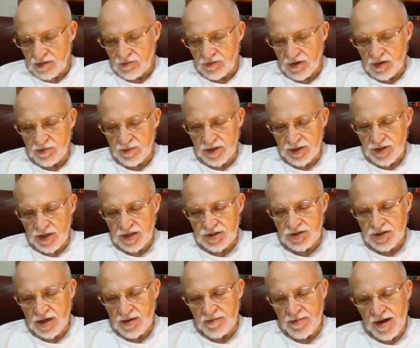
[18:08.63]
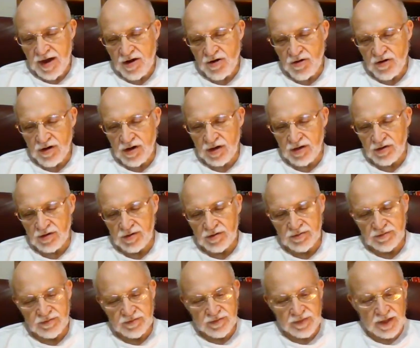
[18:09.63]
a minute, that's not my article.
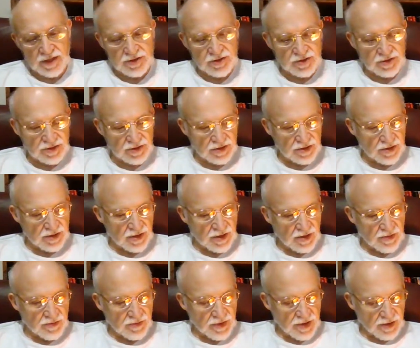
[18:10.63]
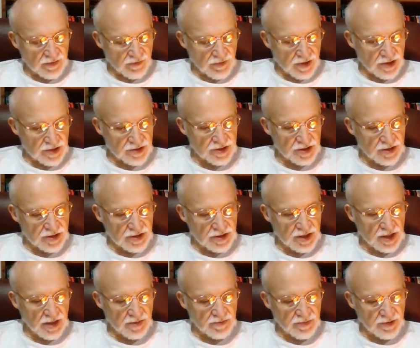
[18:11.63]
But it was in
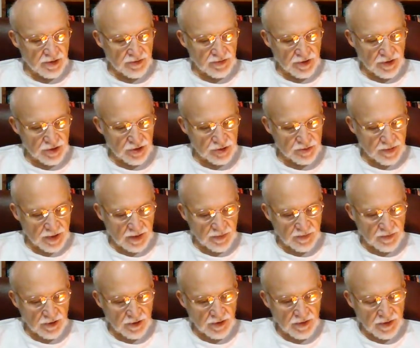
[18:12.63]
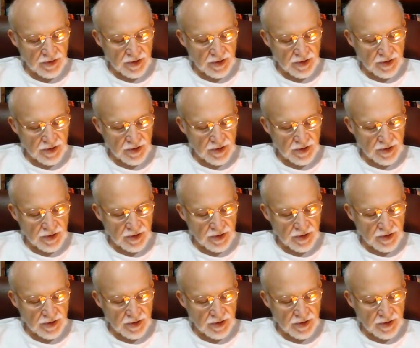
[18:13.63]
Tiempo newspaper.